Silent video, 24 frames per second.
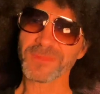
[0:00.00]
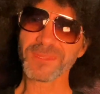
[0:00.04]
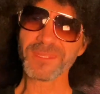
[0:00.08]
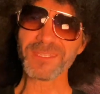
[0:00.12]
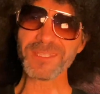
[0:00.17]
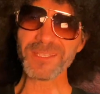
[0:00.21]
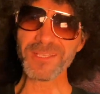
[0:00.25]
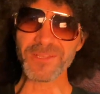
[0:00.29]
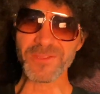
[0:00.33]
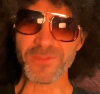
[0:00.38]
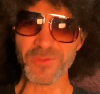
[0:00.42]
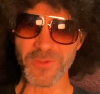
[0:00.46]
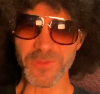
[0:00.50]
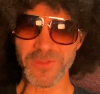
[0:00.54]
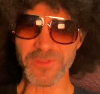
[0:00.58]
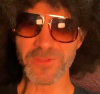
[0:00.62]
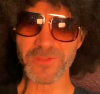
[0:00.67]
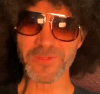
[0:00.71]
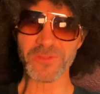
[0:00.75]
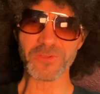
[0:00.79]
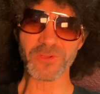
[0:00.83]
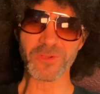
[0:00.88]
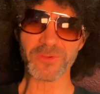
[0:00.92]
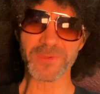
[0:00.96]
So it's
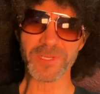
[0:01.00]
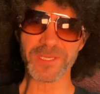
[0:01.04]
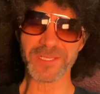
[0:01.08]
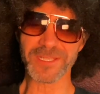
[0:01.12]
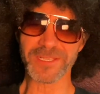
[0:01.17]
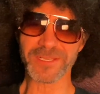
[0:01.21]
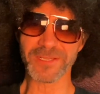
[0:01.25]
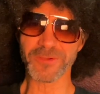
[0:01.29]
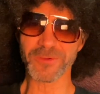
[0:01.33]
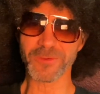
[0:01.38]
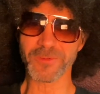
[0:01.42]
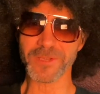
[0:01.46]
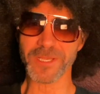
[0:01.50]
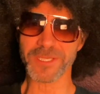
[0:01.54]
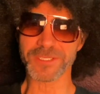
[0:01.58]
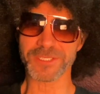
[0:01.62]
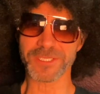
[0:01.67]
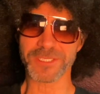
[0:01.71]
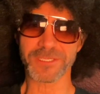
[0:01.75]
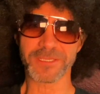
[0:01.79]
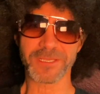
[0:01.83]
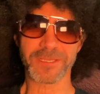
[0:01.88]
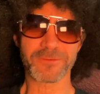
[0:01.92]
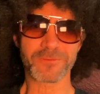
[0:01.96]
disturbing to hear
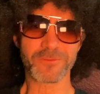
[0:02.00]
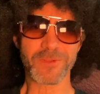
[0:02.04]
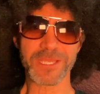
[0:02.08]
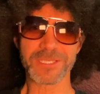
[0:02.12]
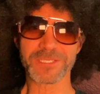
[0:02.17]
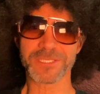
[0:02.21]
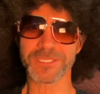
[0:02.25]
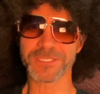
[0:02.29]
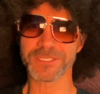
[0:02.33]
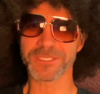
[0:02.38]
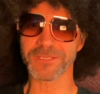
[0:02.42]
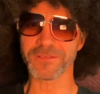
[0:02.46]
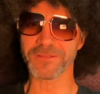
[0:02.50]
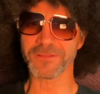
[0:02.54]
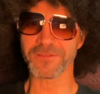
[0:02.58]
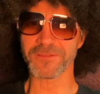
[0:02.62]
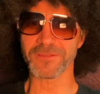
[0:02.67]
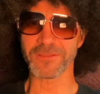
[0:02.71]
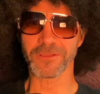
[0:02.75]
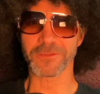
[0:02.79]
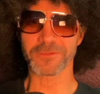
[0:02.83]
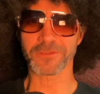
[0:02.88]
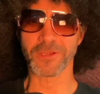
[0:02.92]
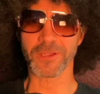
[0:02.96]
Reggie, and Reggie just
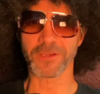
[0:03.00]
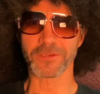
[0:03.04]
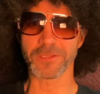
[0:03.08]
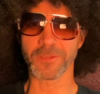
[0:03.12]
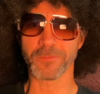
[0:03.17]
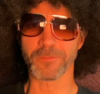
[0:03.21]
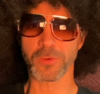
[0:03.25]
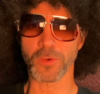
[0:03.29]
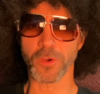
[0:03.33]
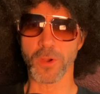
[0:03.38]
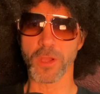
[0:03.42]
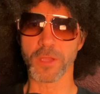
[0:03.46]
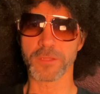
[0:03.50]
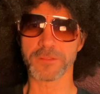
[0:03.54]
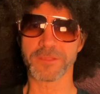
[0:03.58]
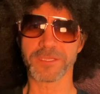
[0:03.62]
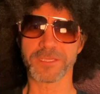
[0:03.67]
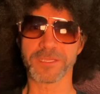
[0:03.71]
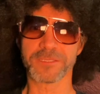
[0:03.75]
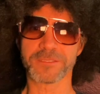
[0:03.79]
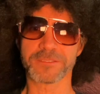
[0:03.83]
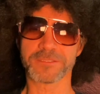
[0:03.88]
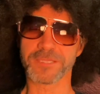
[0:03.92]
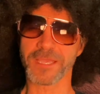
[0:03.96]
sucked on LeBron
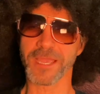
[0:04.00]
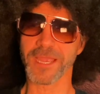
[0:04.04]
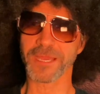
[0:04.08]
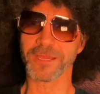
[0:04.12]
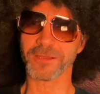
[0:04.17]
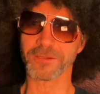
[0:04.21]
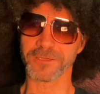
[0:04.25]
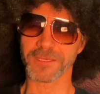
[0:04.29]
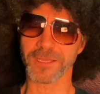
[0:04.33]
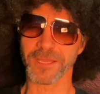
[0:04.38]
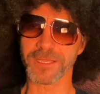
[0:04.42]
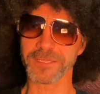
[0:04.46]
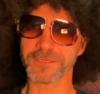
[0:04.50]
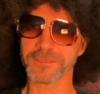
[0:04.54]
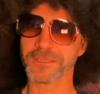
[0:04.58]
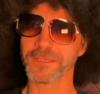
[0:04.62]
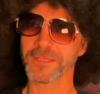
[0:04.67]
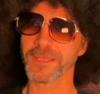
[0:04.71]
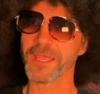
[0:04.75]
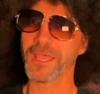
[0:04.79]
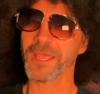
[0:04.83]
the entire night.